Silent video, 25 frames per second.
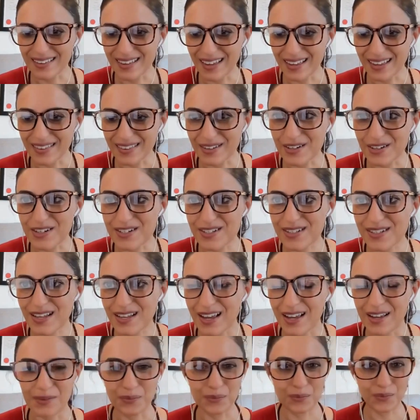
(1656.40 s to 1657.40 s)
And then there's
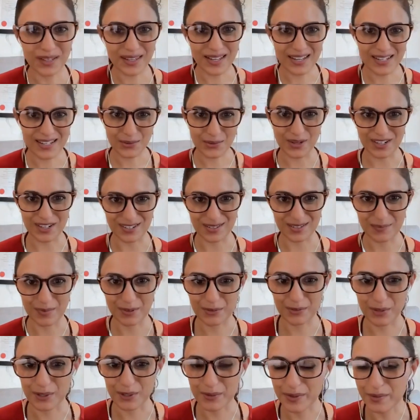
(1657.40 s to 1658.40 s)
one last question
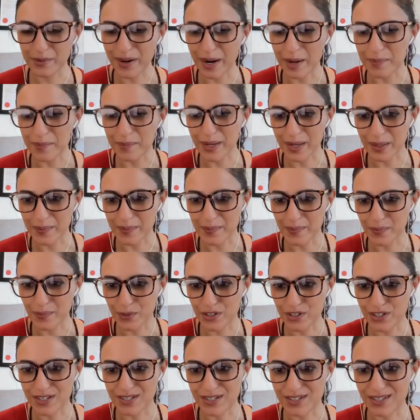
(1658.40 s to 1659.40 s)
before we wrap up,
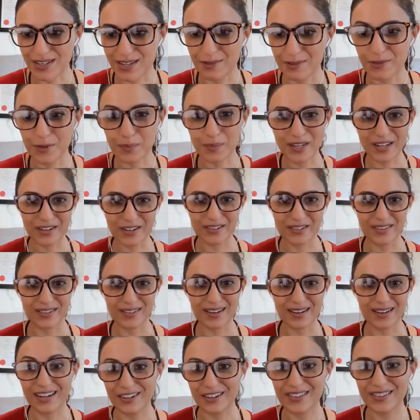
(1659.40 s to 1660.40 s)
which is from
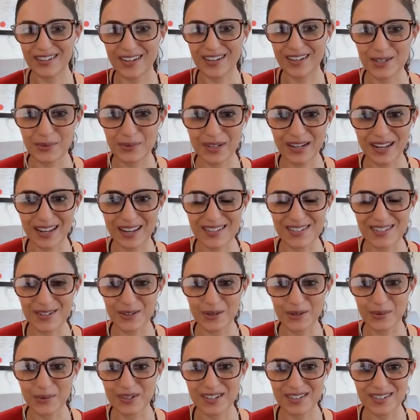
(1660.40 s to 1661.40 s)
Kirthana. Kirthana, do you want to ask
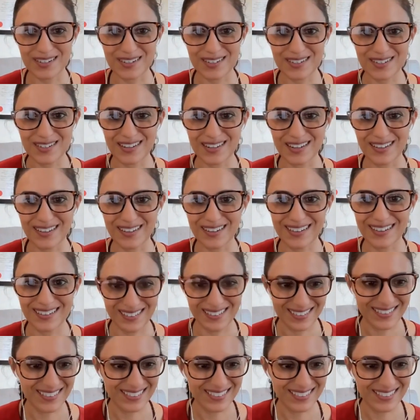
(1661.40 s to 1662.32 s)
your question to Ailar?